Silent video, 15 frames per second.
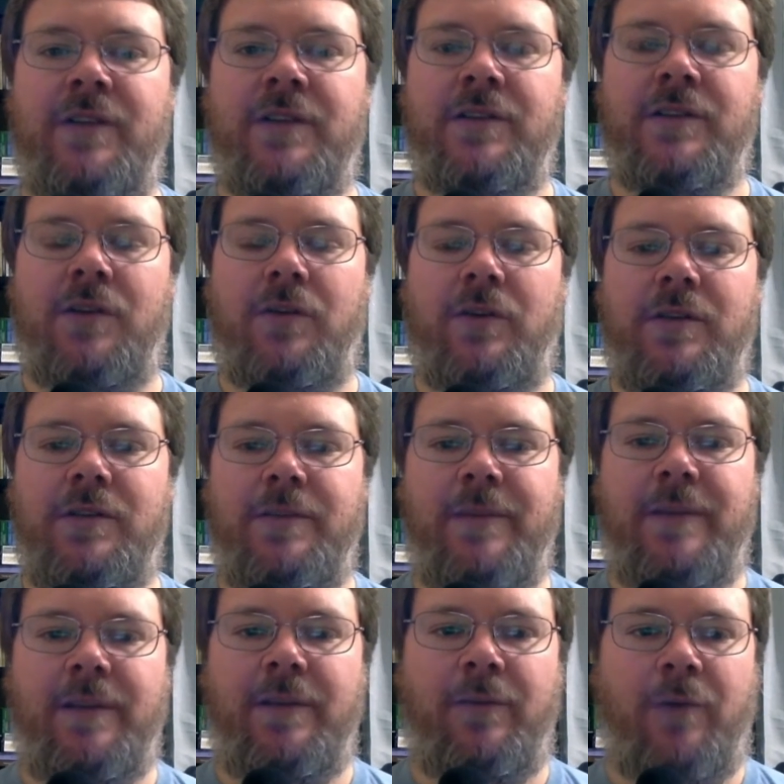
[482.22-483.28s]
is going to
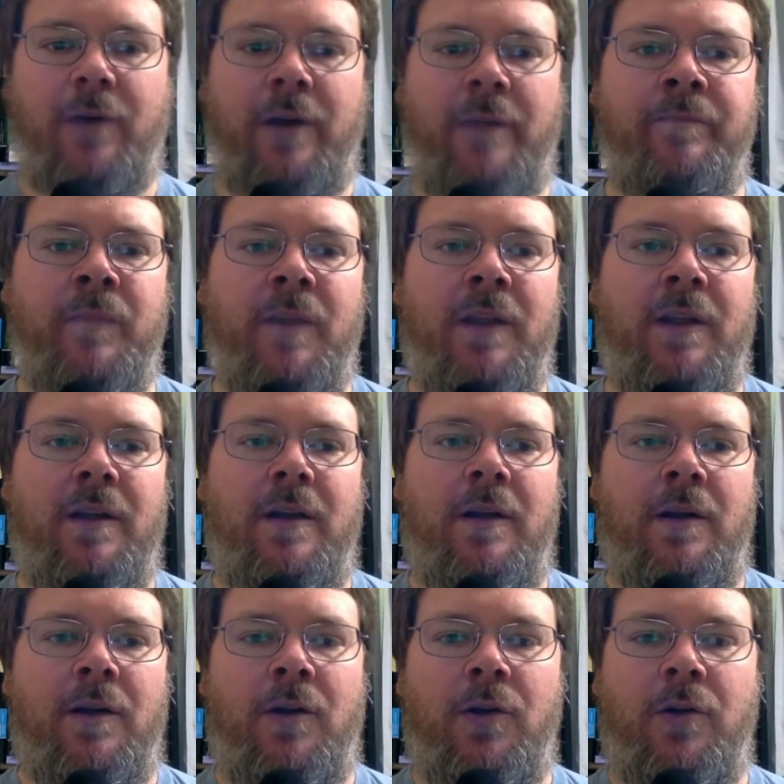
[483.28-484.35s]
be the one
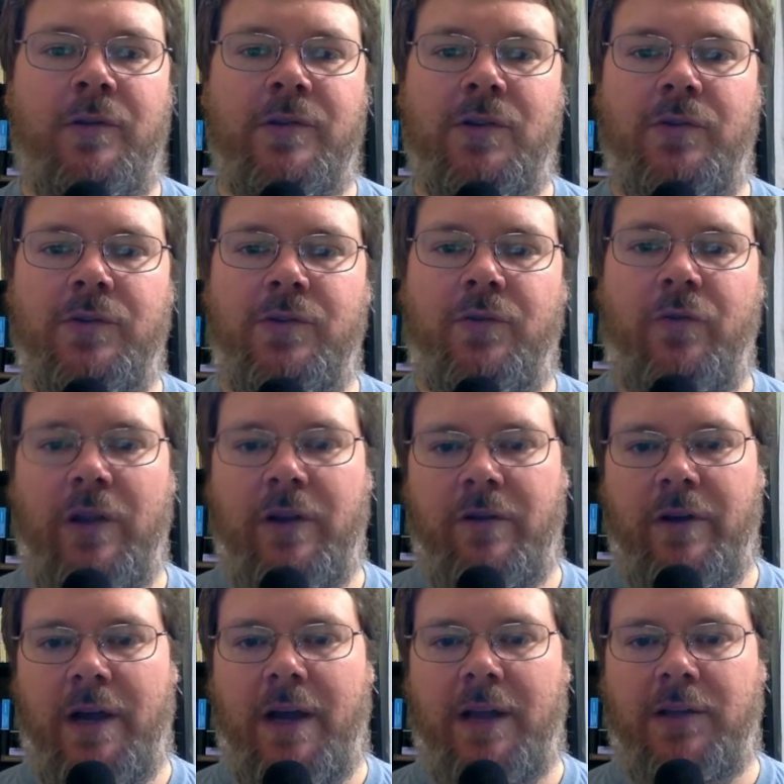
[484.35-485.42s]
who is going to
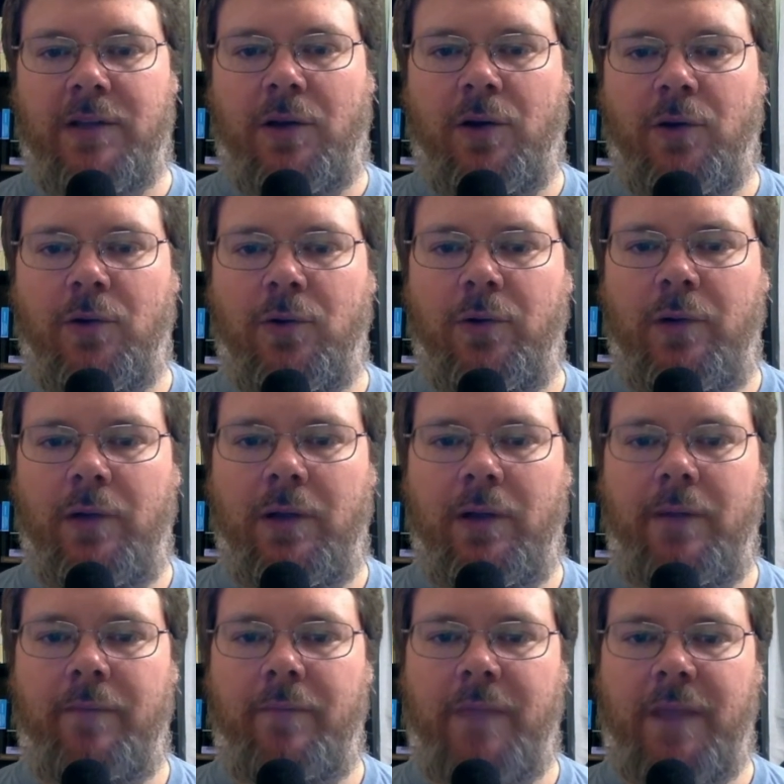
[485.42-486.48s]
reunite the whole.
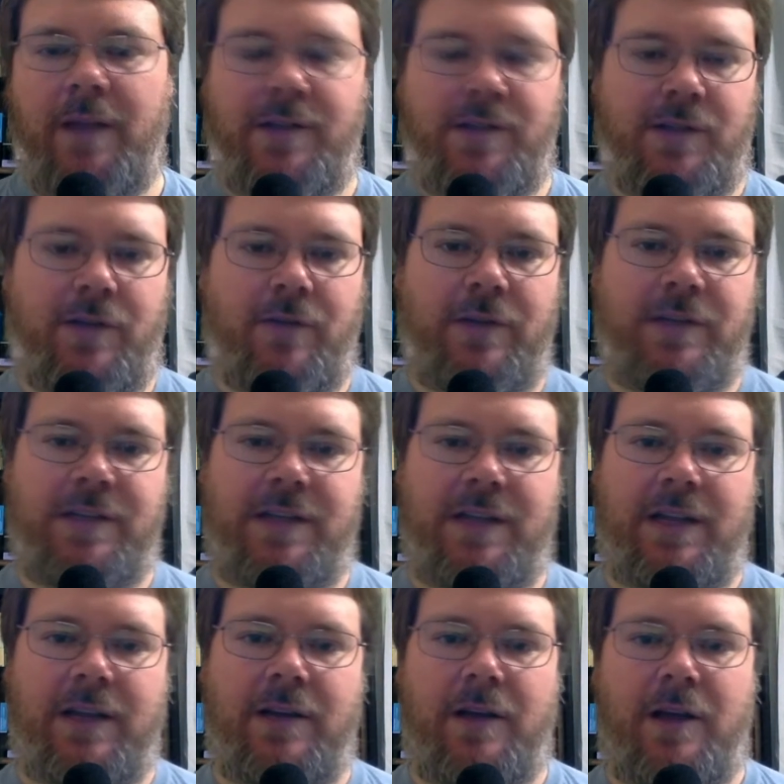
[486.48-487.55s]
And so we
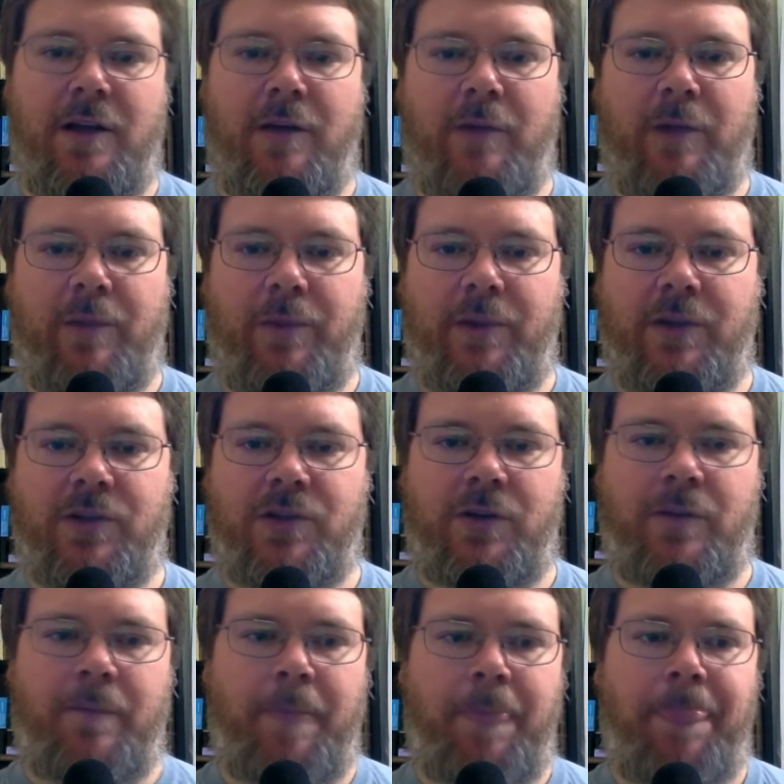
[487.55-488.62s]
see in Naomi a
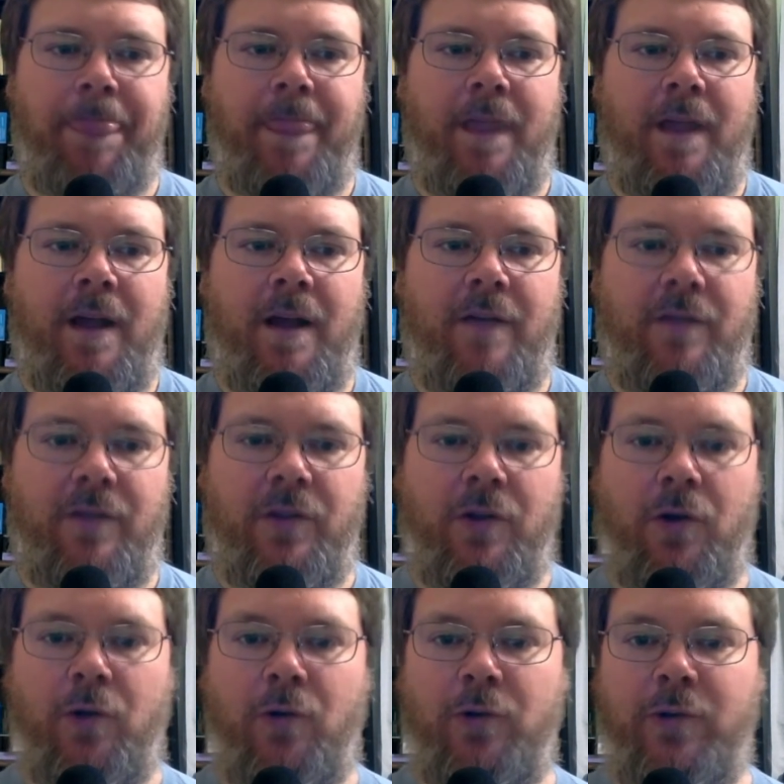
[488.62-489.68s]
picture of the
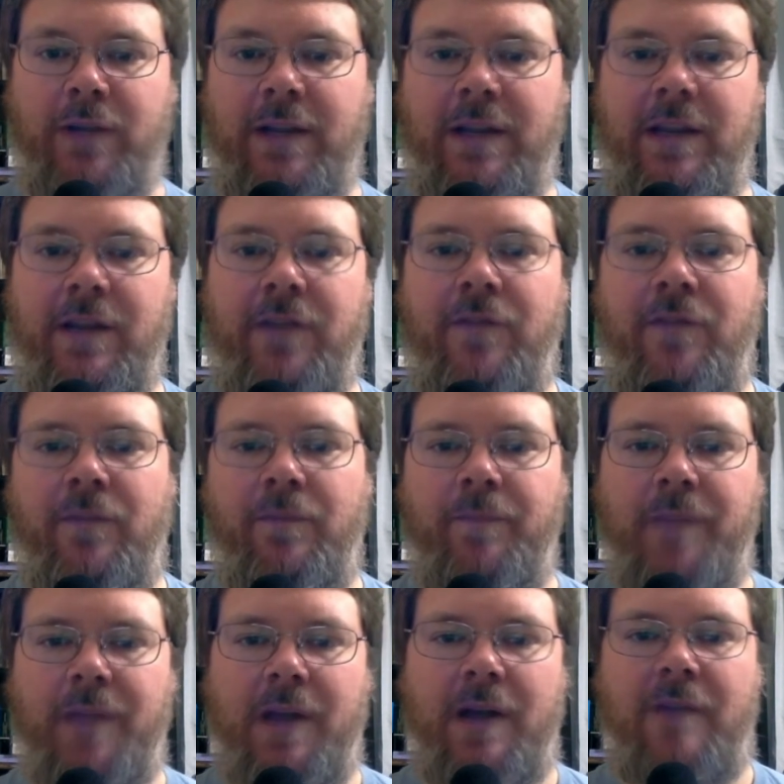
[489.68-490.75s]
old Eve,
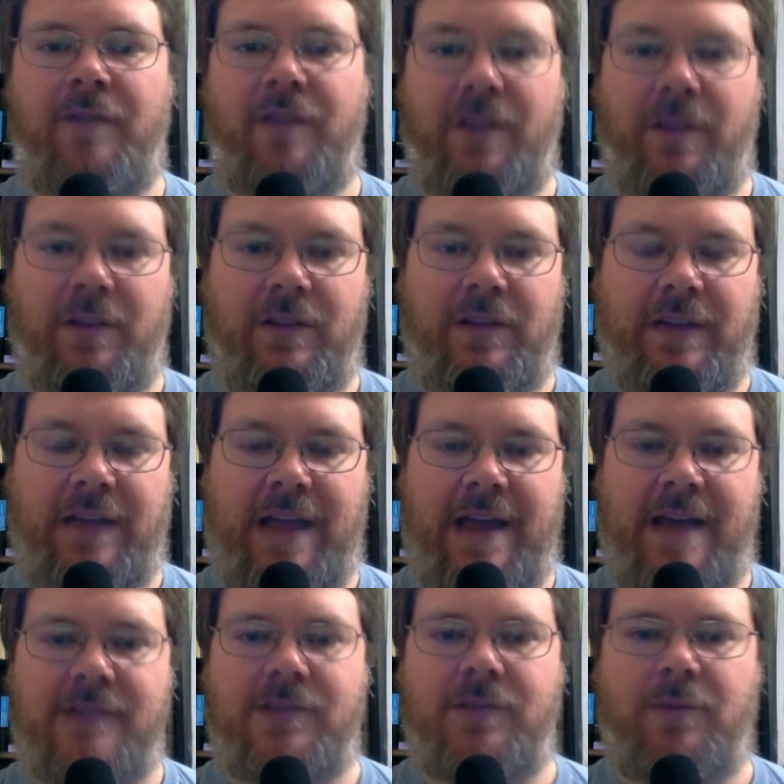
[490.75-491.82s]
of the
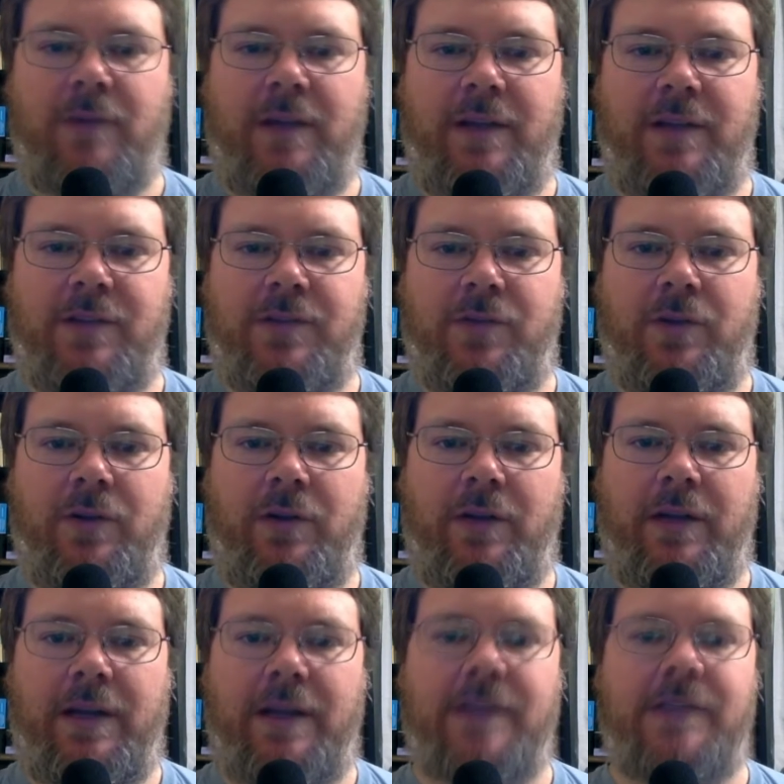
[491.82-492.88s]
castaway Israel
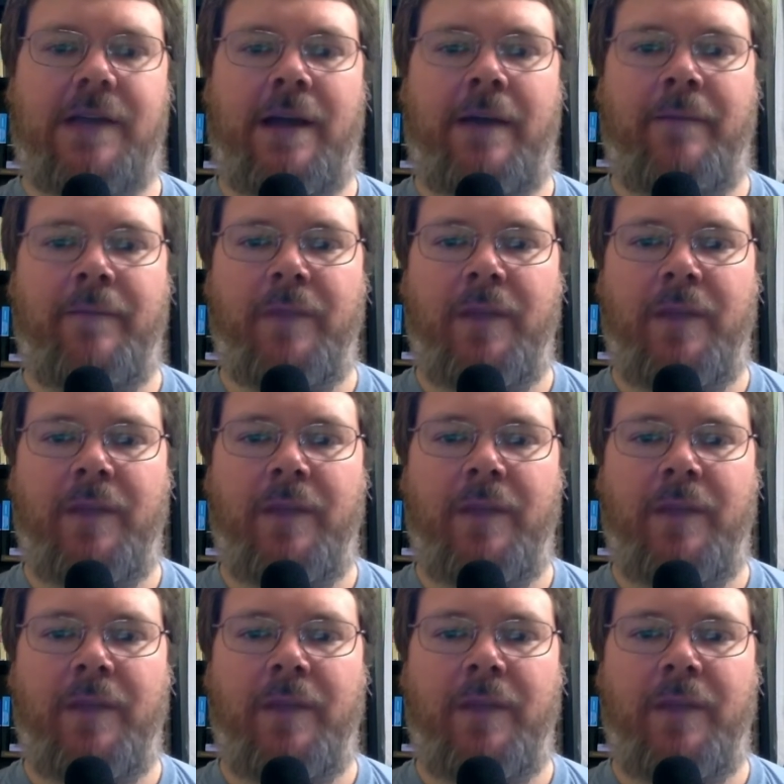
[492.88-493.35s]
in exile,